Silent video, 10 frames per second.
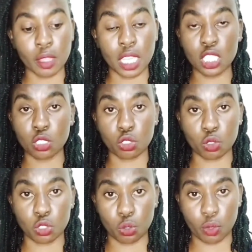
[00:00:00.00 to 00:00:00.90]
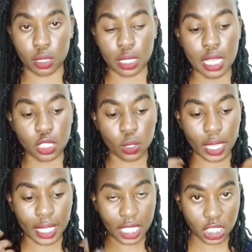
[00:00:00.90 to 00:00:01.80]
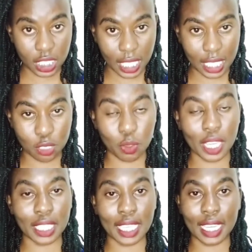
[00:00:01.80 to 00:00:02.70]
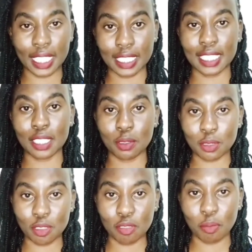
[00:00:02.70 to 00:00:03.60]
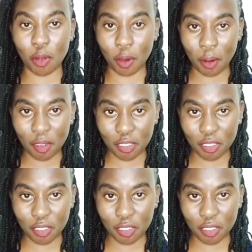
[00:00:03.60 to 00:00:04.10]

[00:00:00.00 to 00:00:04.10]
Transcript: That is not what you want. So a DASH diet will encourage the use of more